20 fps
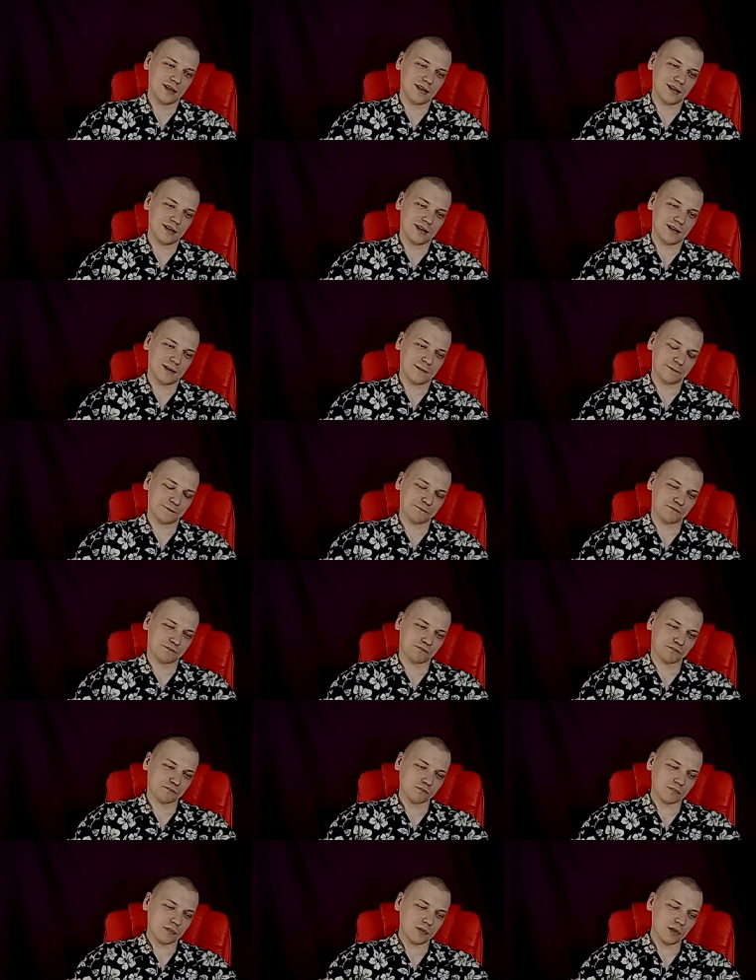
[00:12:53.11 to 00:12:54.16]
Uh,
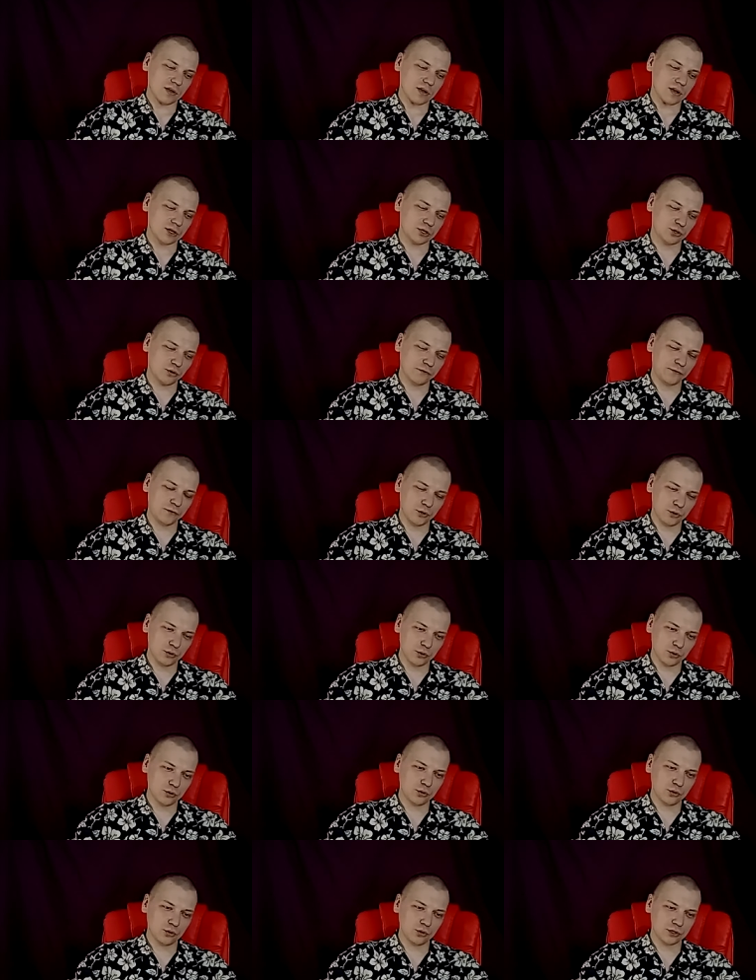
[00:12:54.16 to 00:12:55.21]
so if
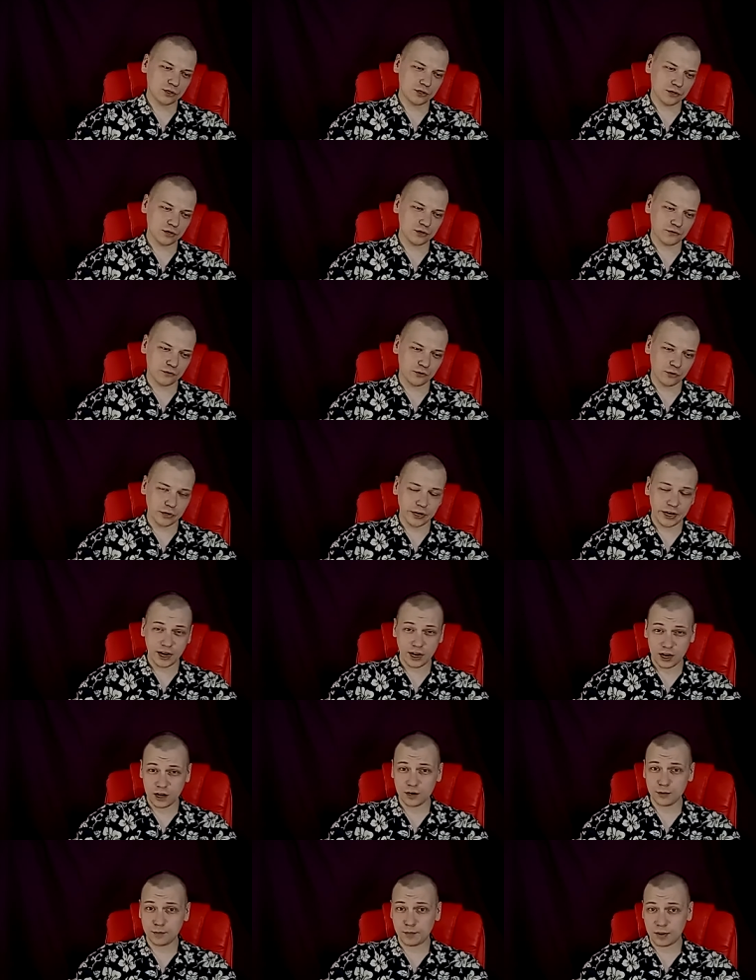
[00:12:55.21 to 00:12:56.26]
you search for
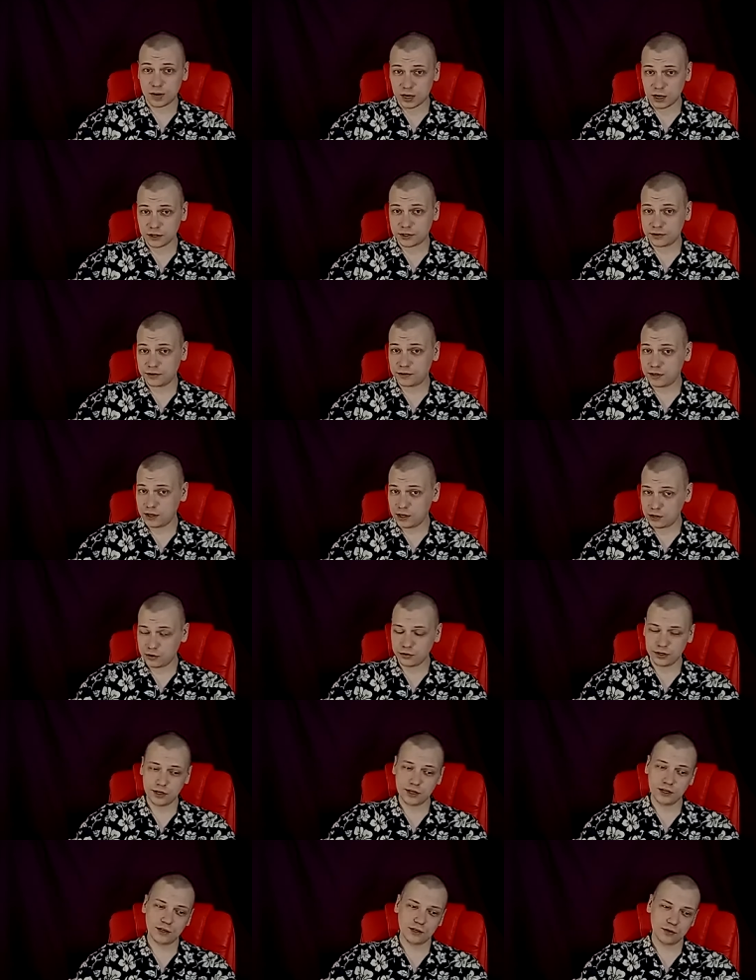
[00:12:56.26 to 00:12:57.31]
hair part
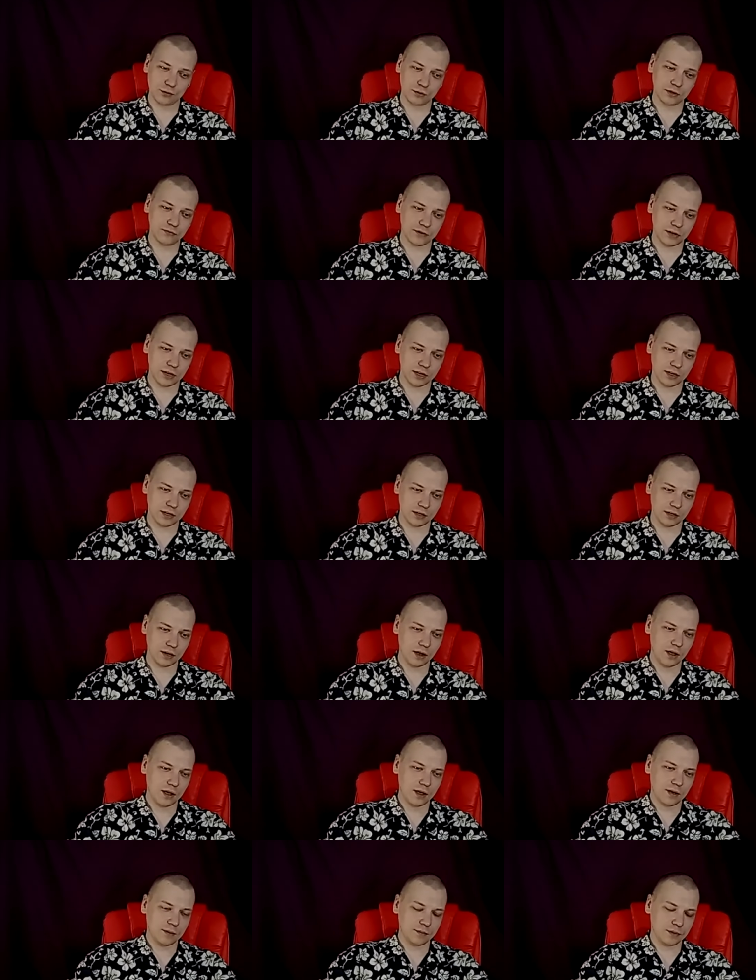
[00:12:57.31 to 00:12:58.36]
theory, you would find it
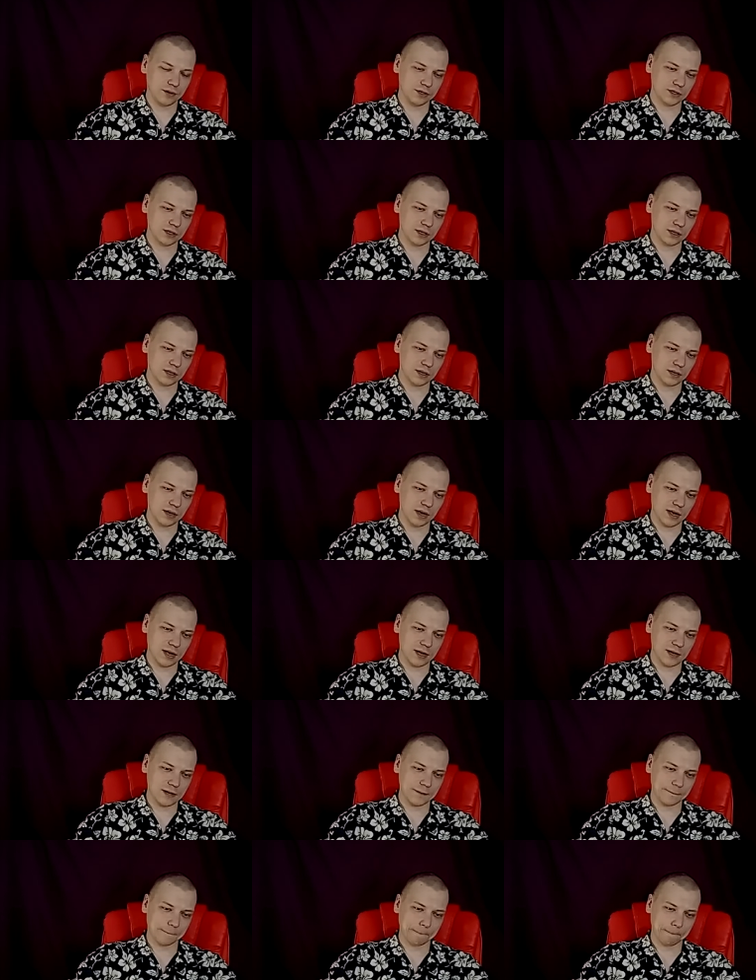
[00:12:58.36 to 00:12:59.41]
basically.
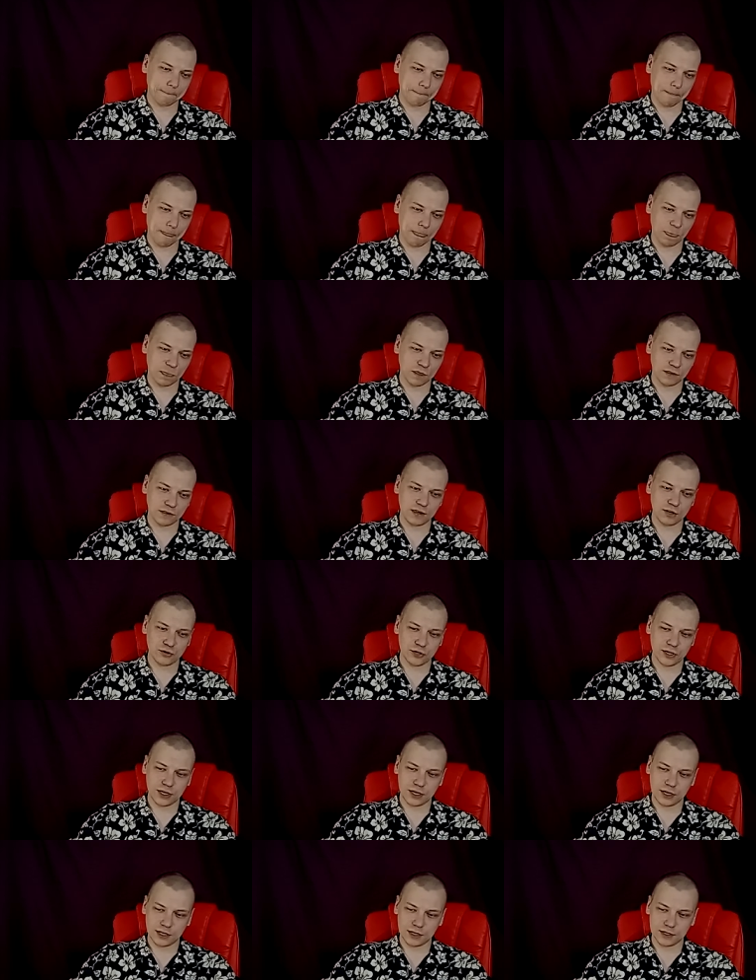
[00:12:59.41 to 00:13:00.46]
And the
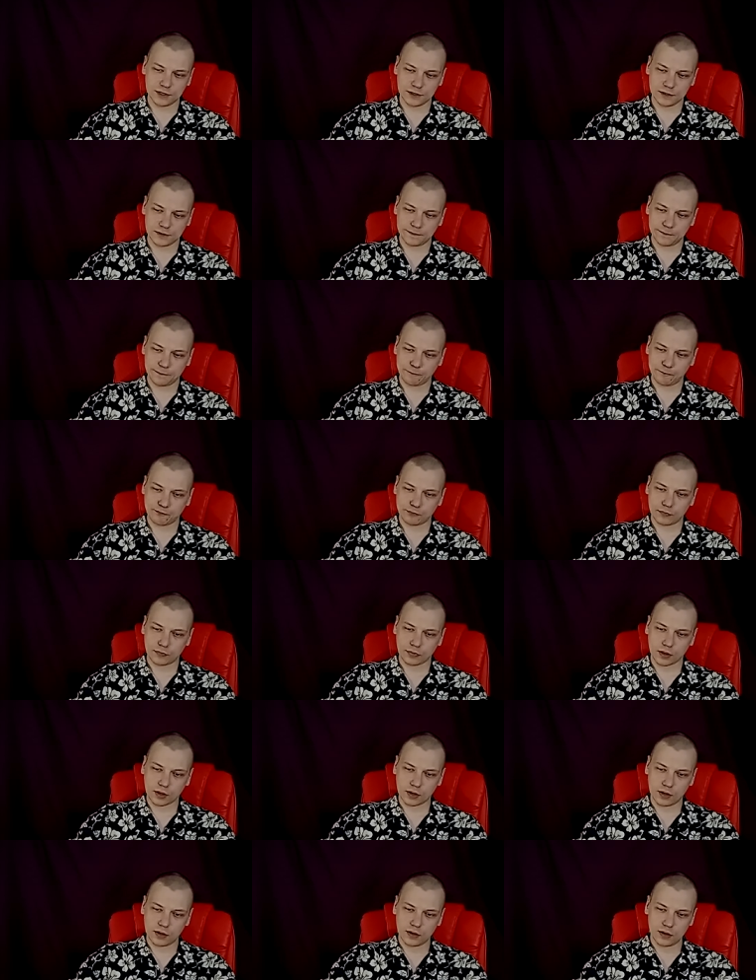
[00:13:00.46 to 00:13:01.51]
theory is
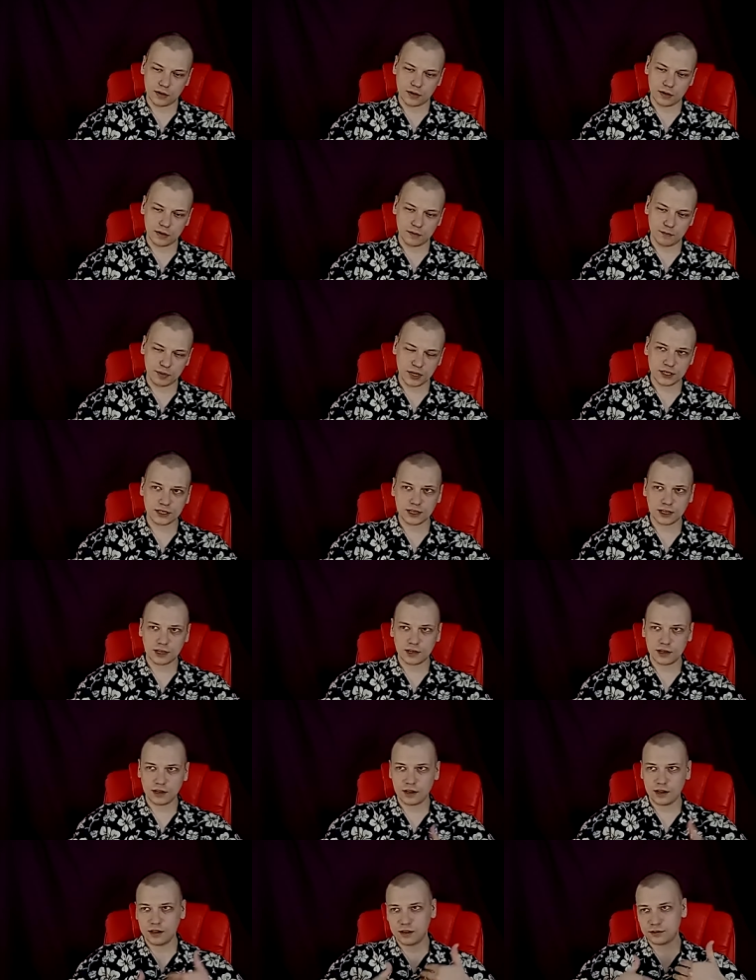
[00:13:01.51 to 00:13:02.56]

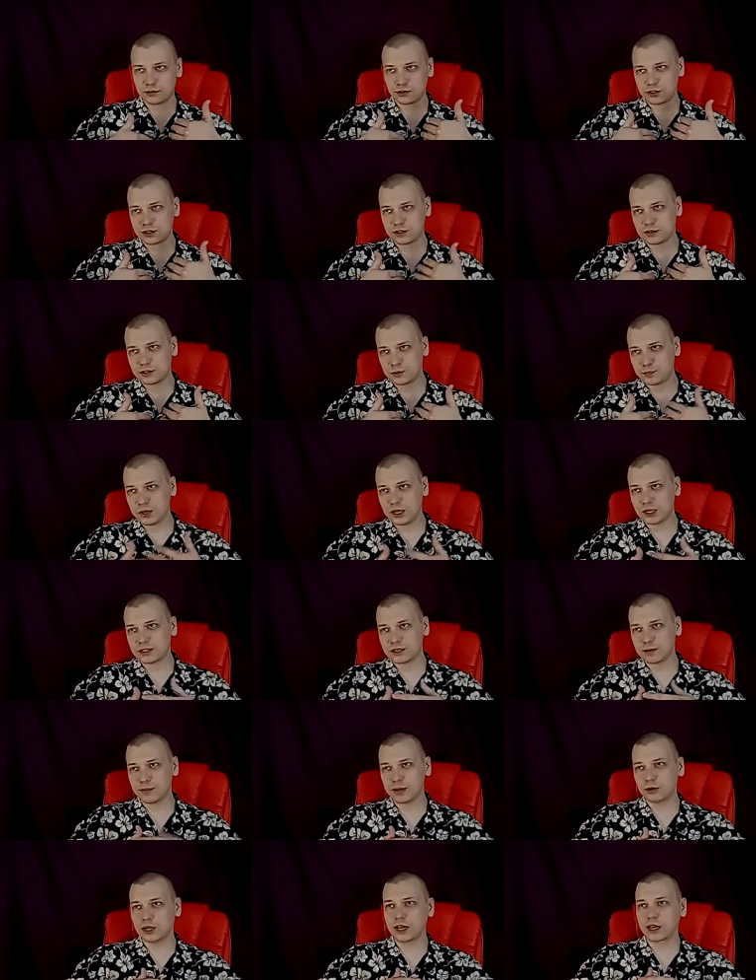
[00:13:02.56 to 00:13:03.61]
basically it
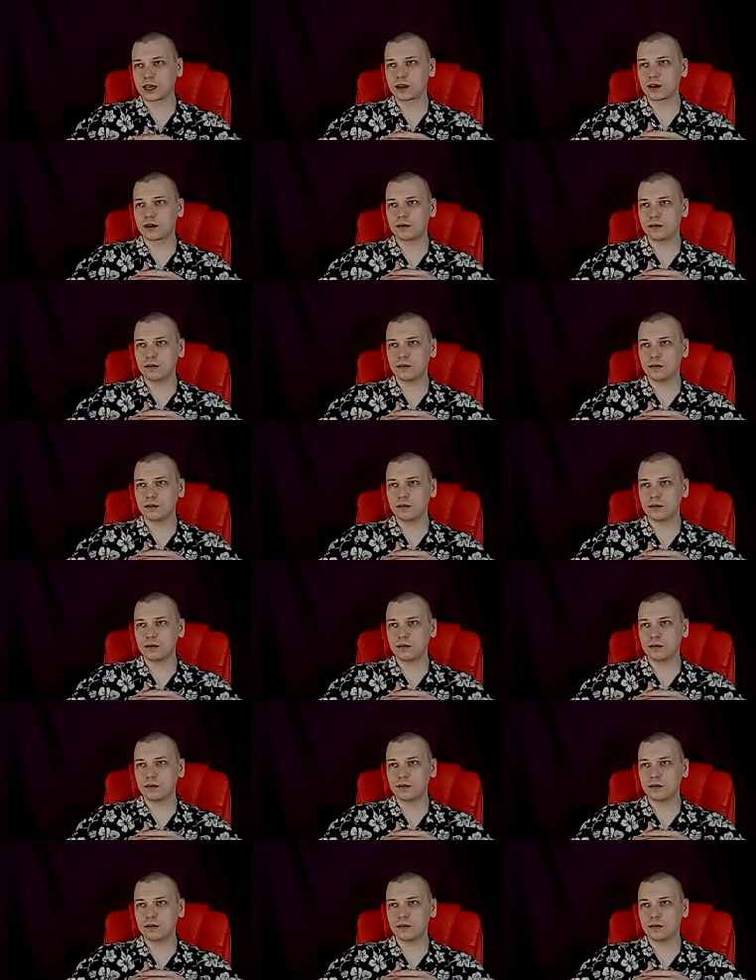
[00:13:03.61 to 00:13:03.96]
speaks about like